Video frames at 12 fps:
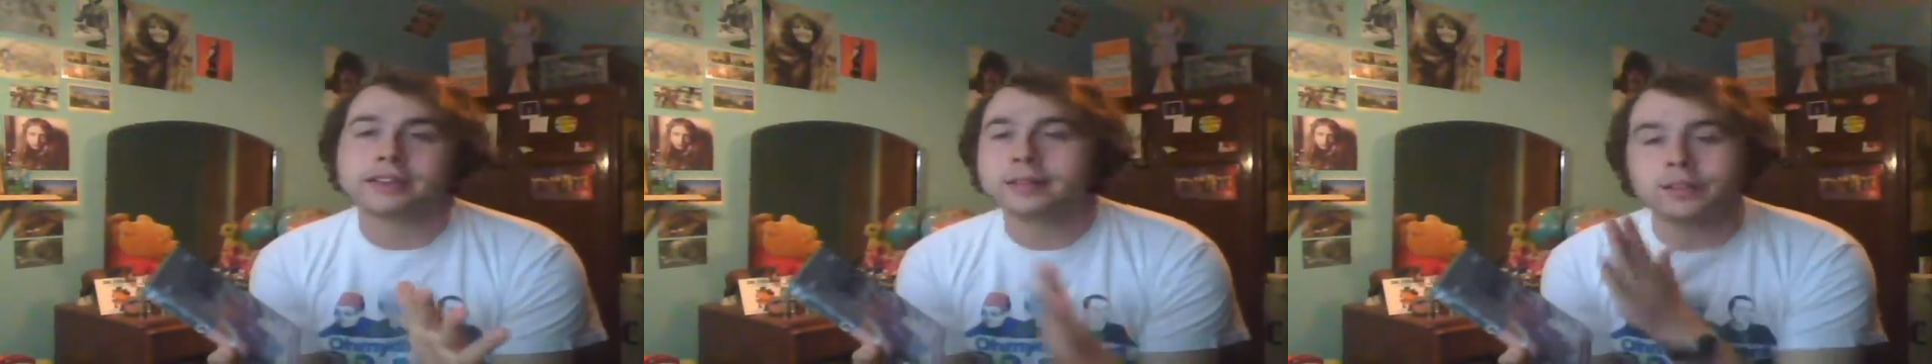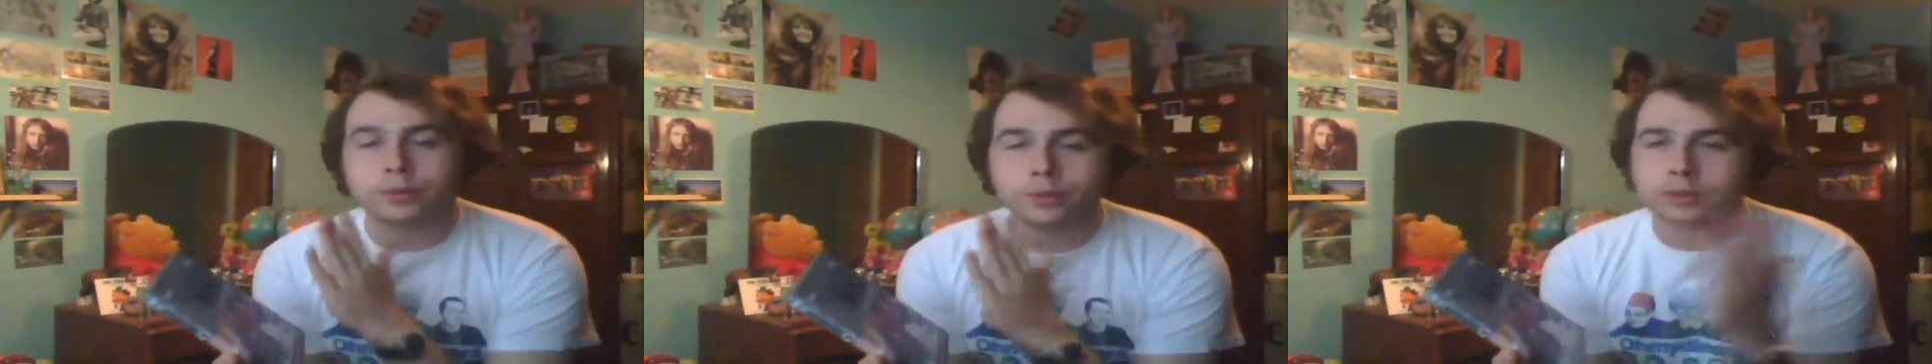and I
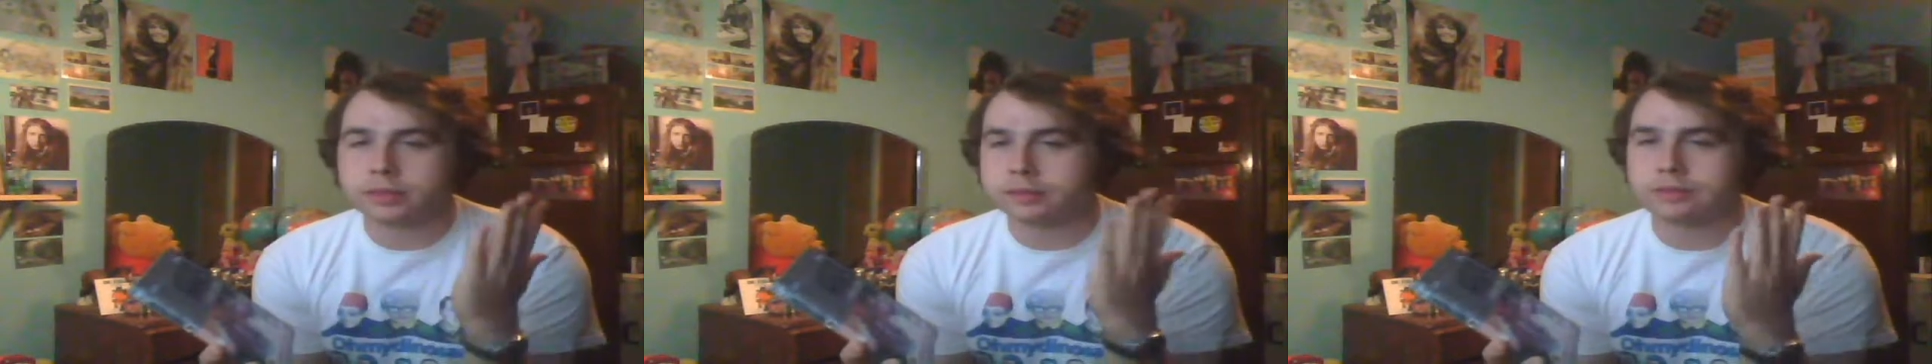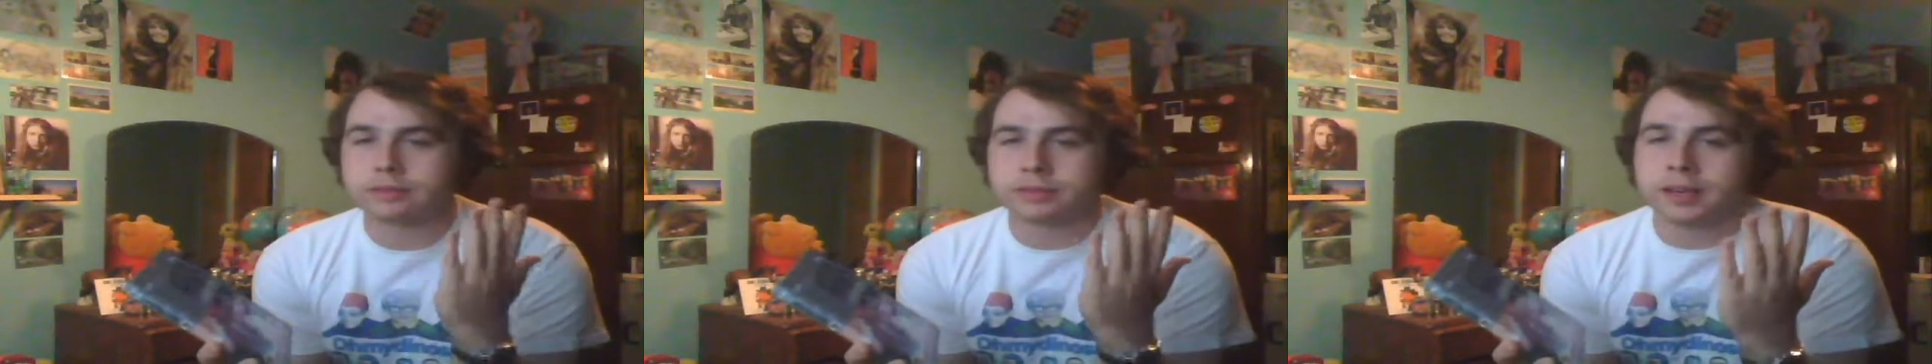thought, well,
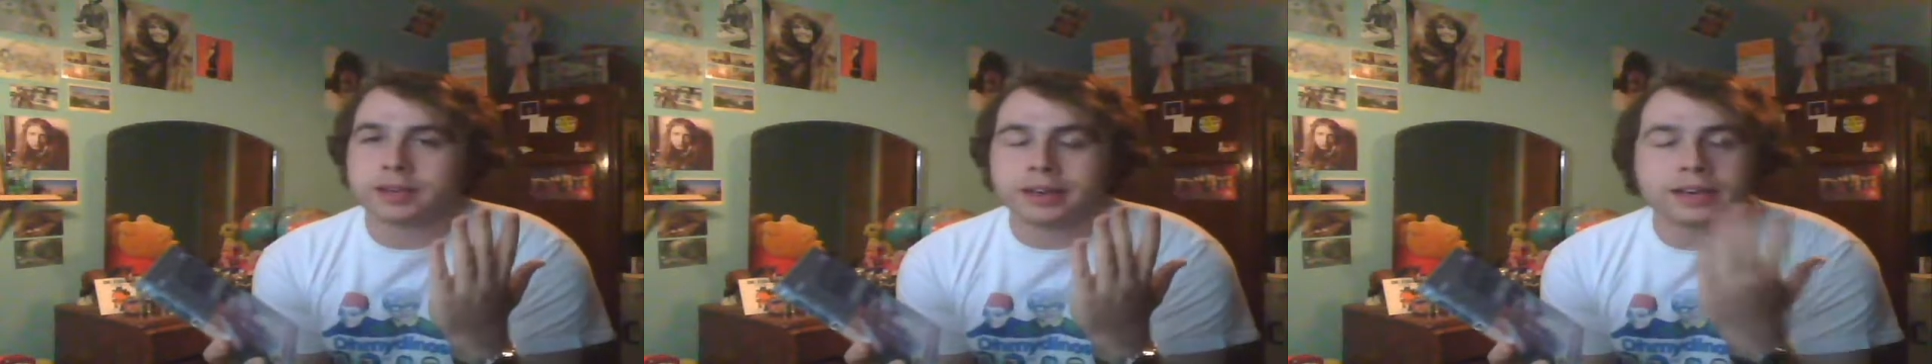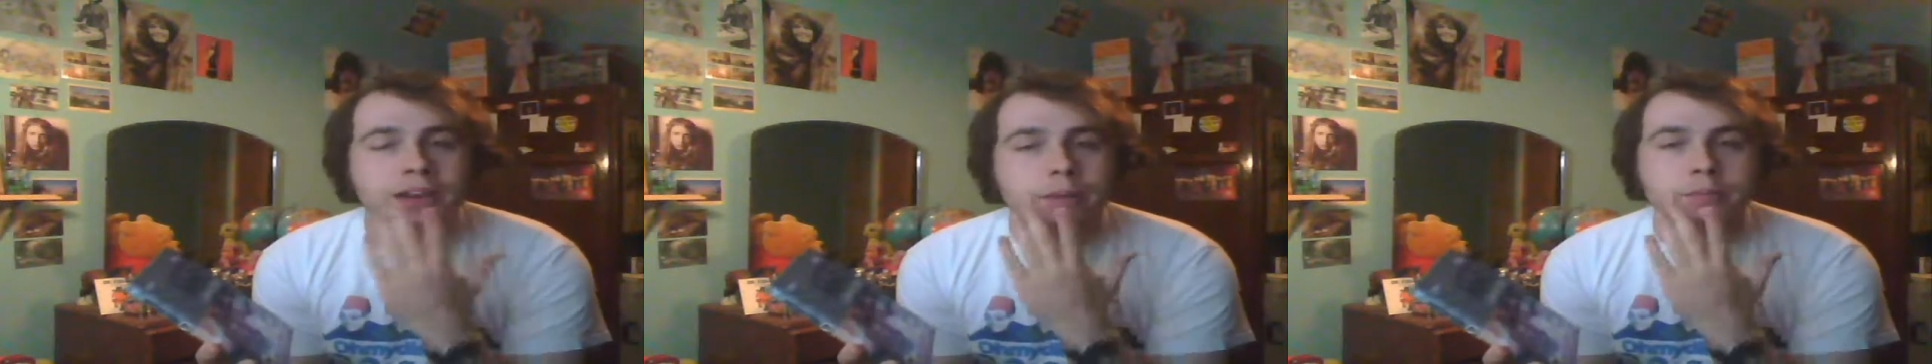
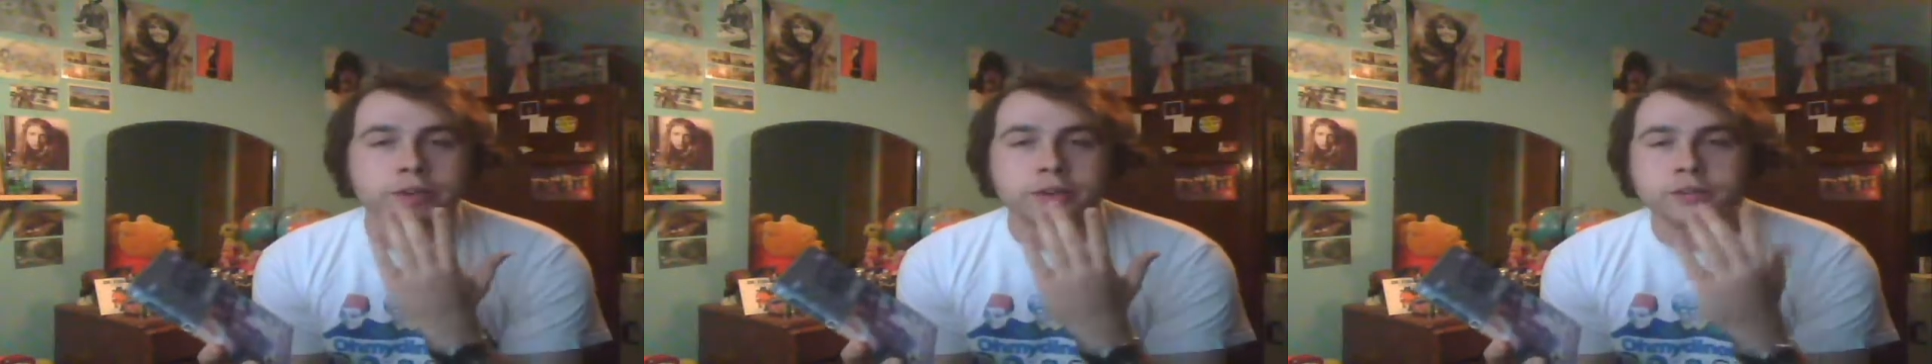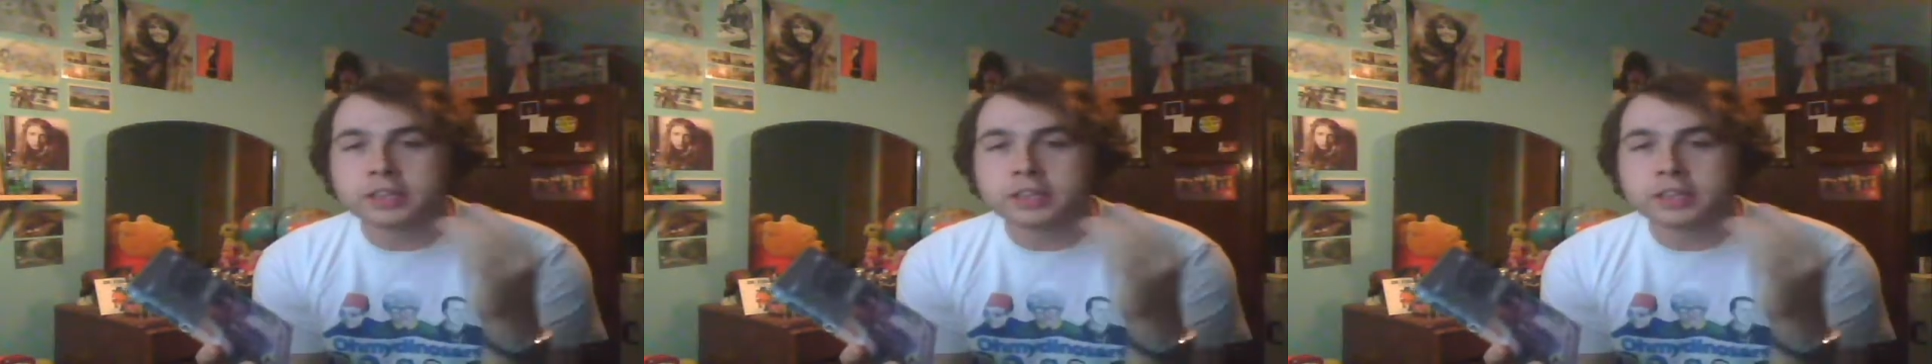that can't be good.